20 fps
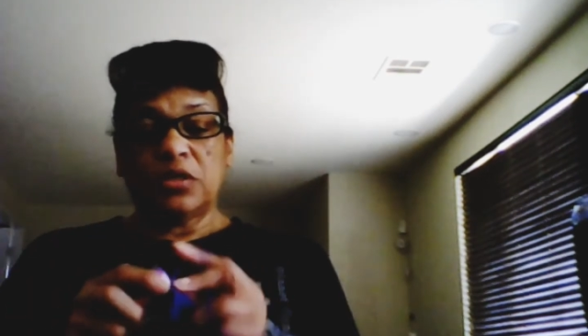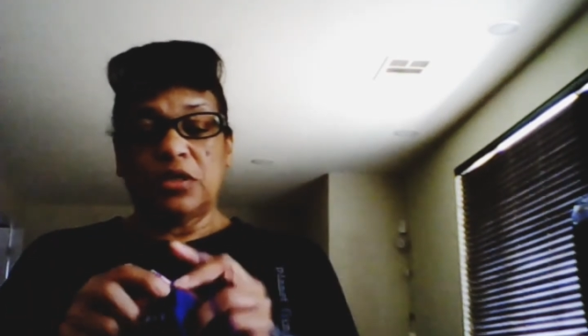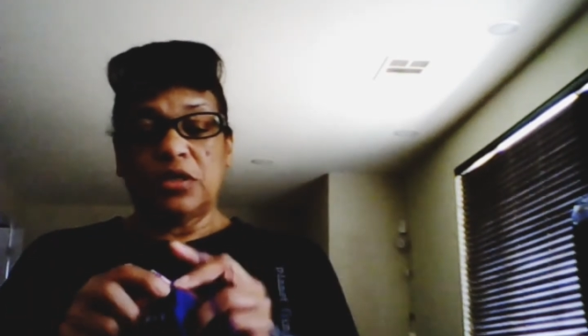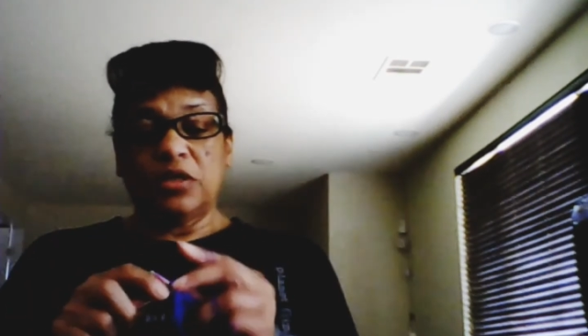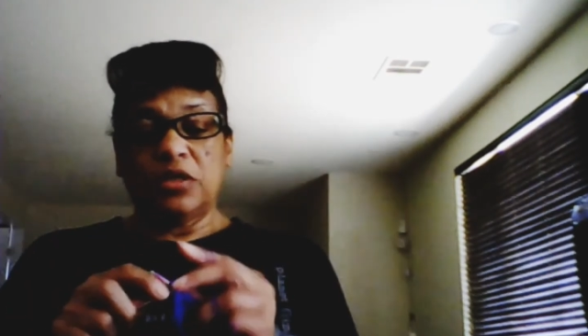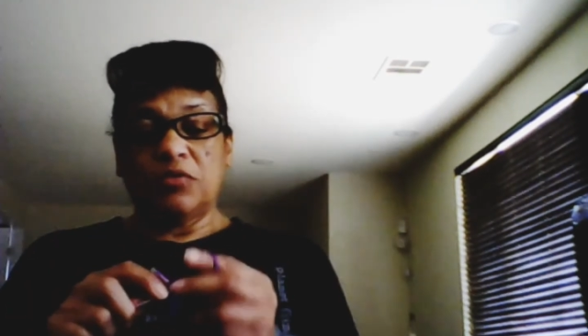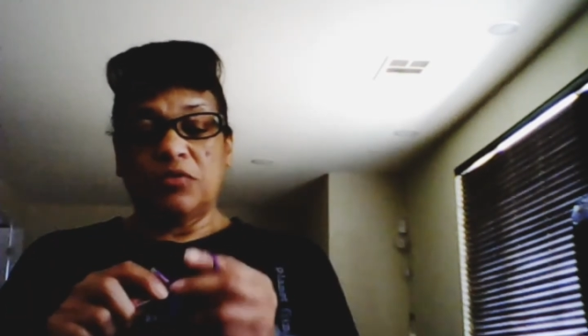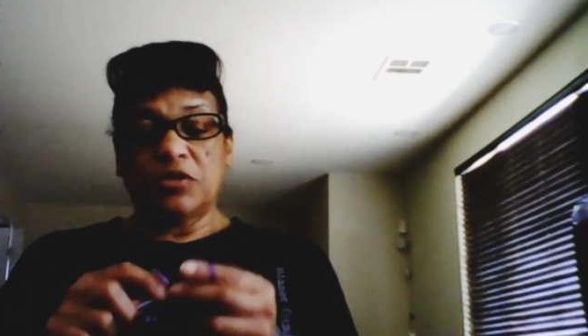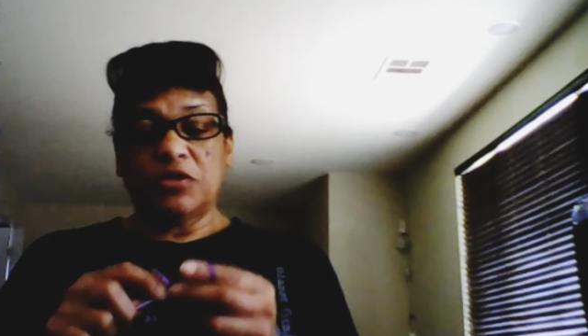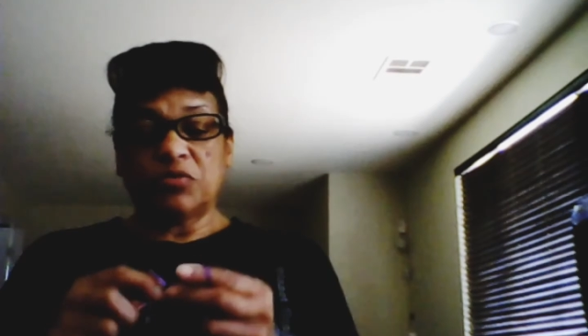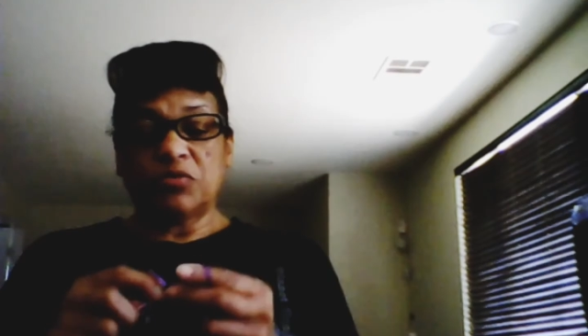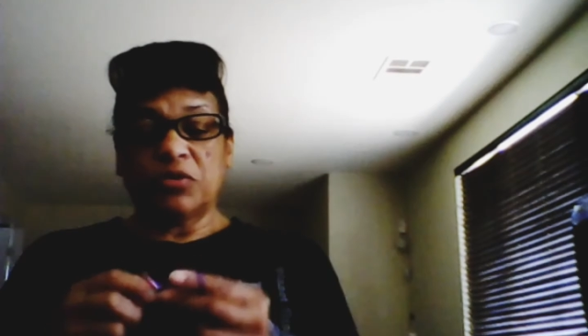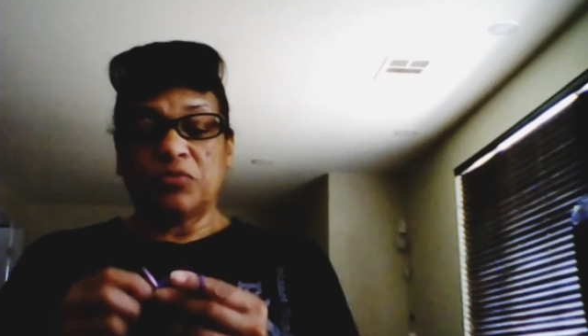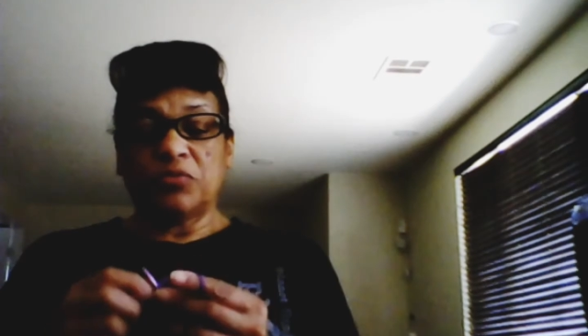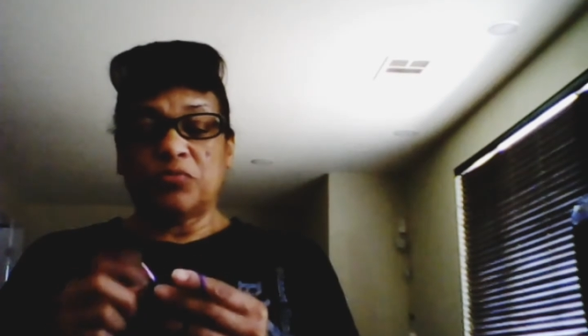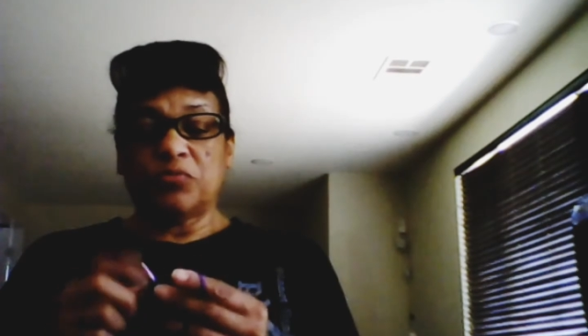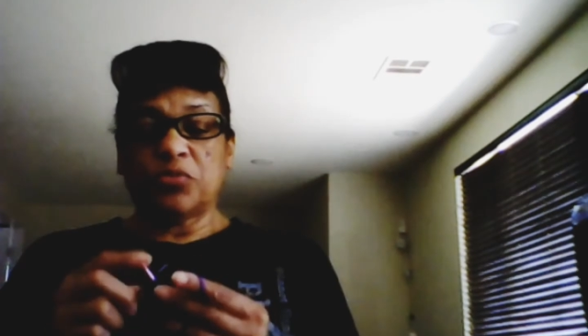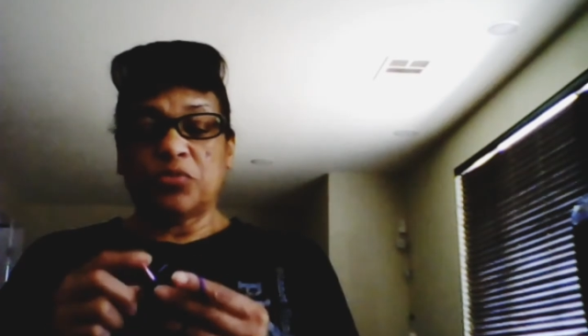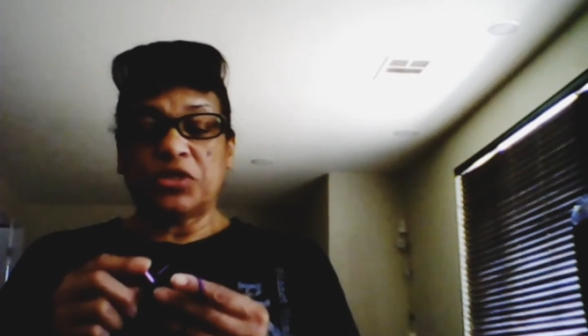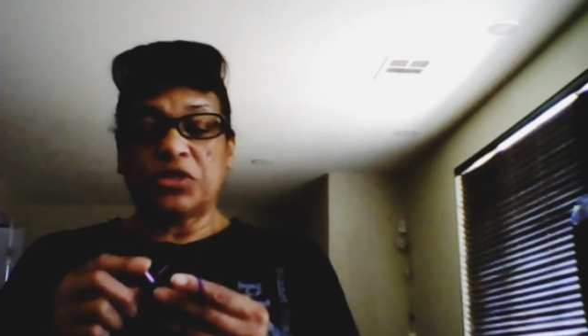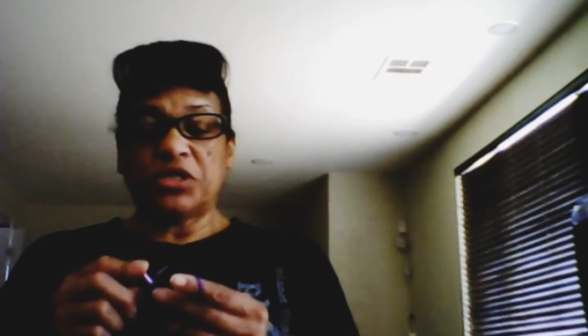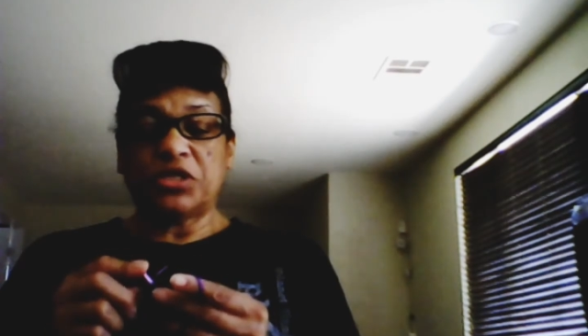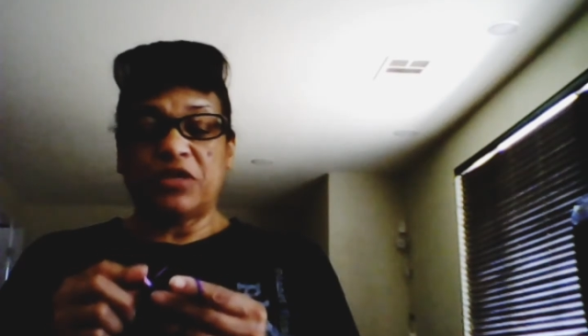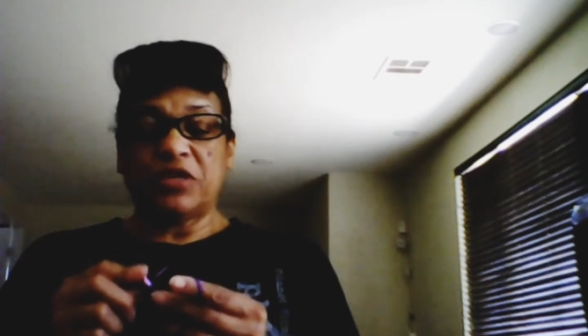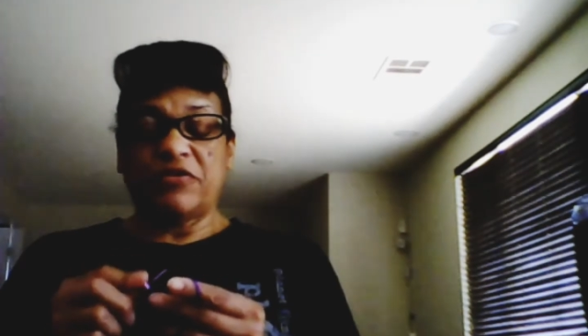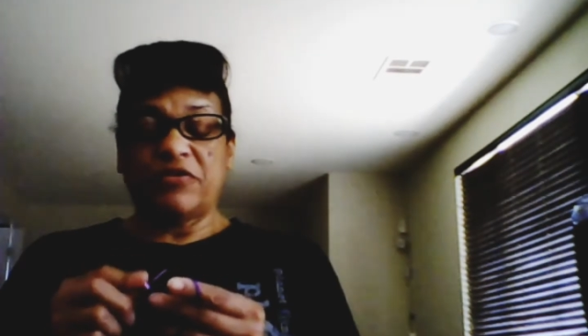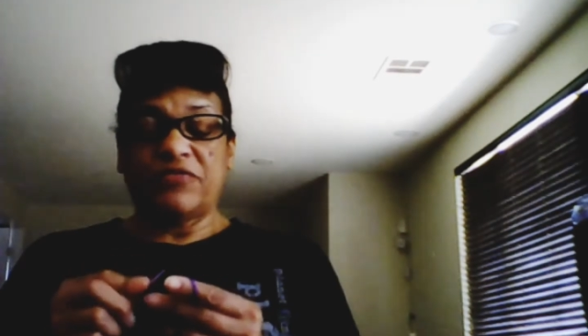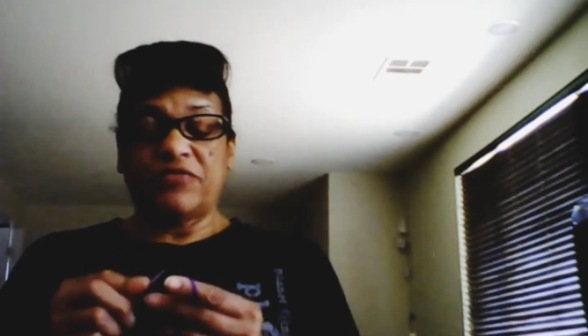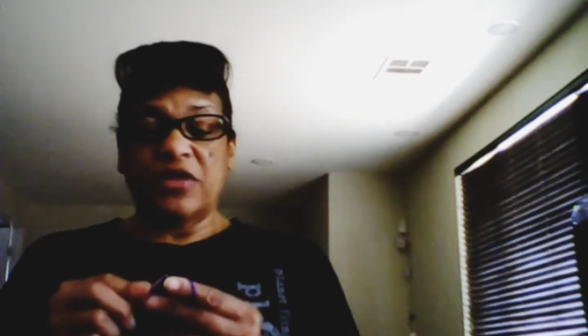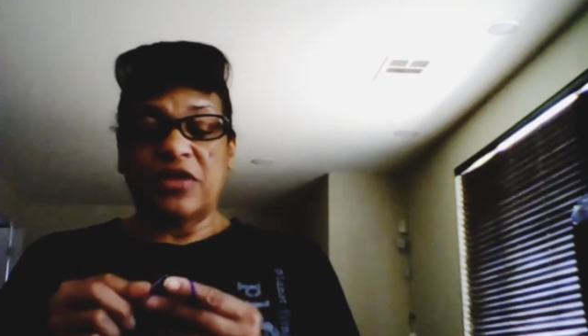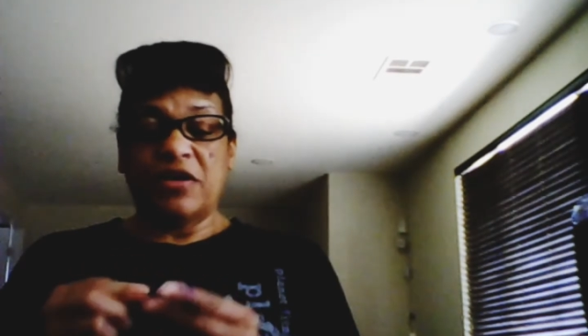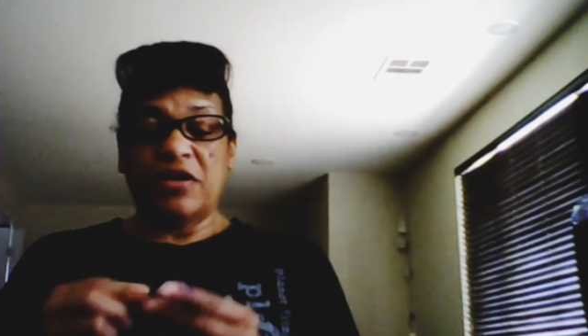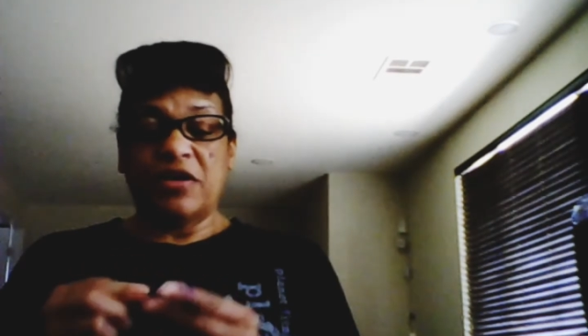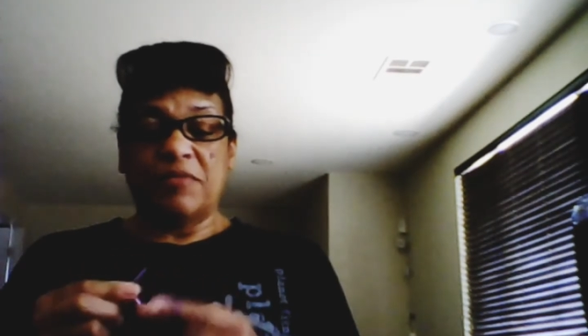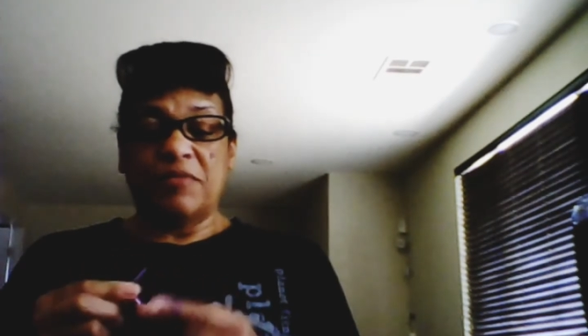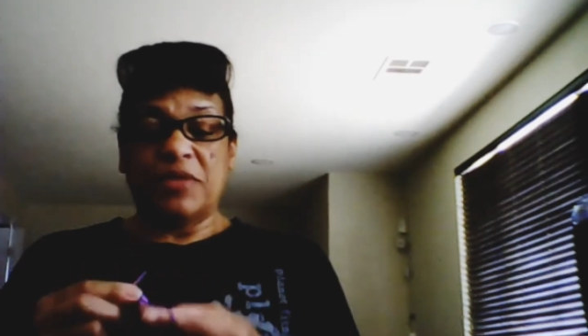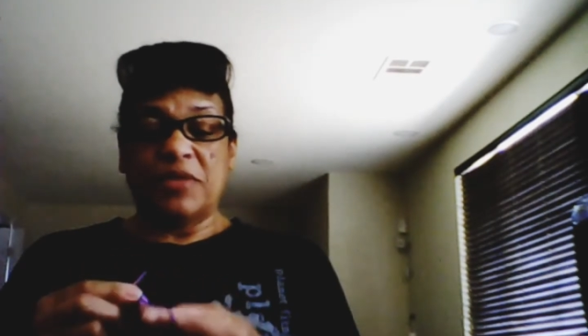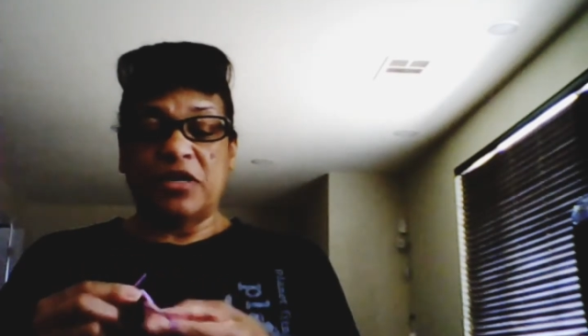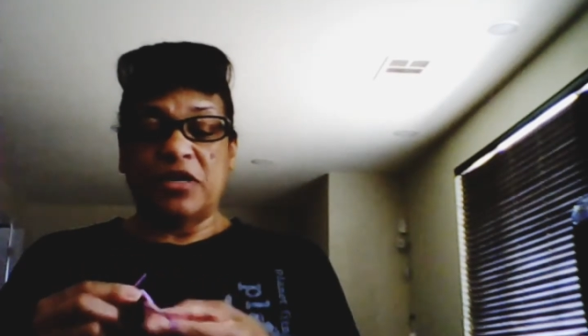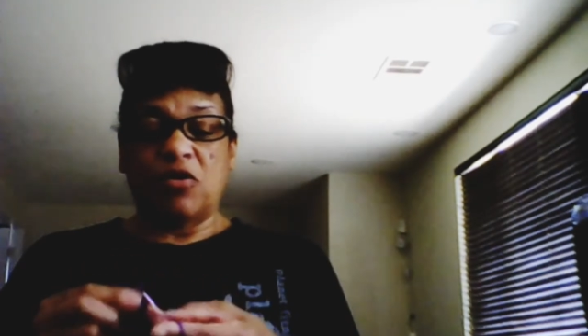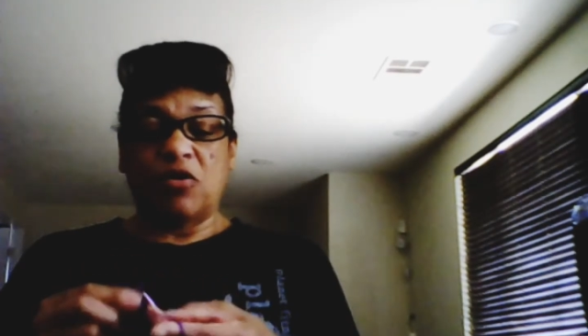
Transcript: anyways, we are appreciative of them and